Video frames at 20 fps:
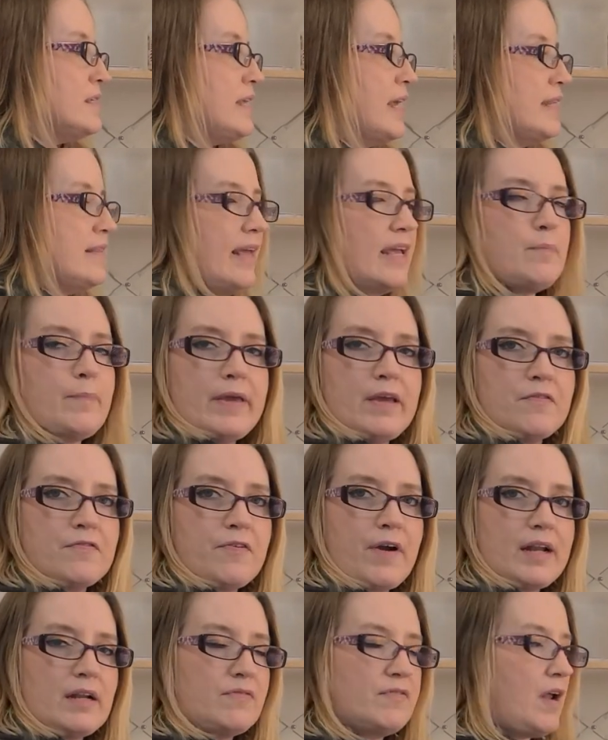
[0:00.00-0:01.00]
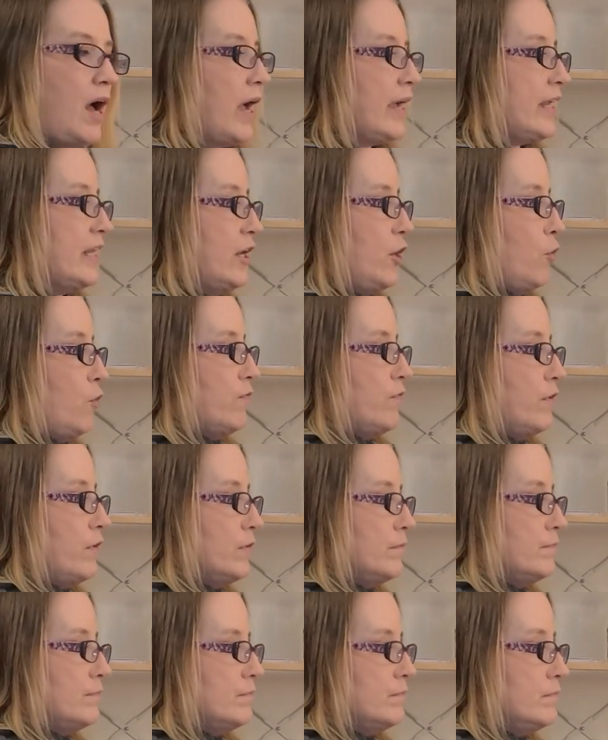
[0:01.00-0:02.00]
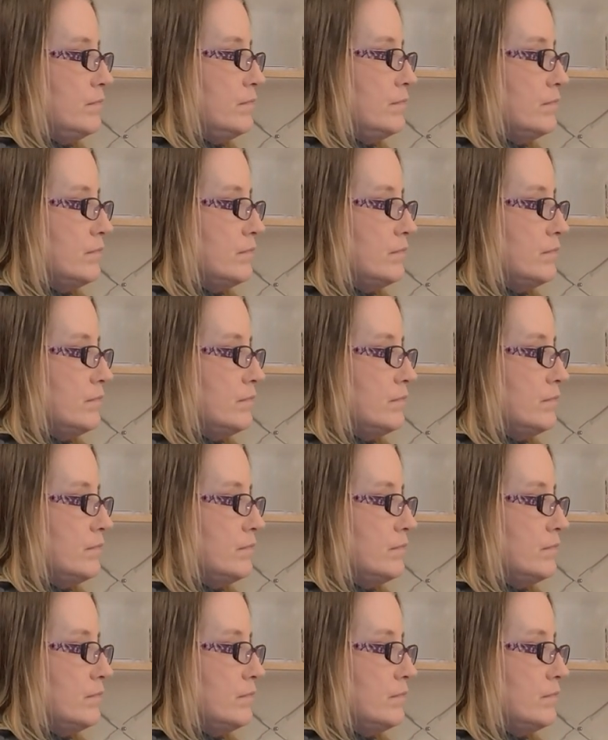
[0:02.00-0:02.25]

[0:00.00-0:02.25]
said they'd be afraid of knocking it over.